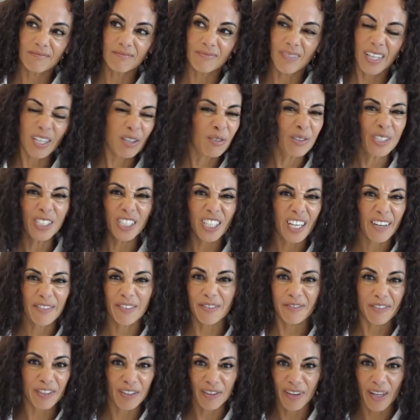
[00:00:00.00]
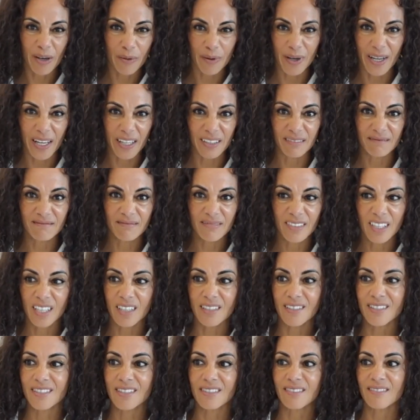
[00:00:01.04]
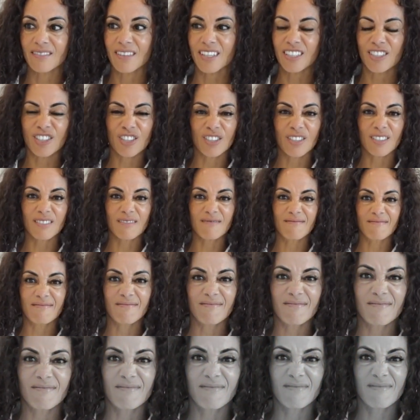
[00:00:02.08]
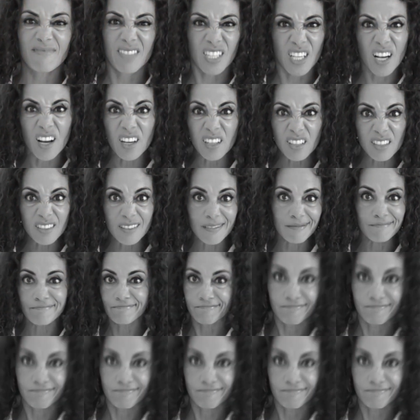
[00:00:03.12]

I don't want you to have to feel that way, because that just sucks.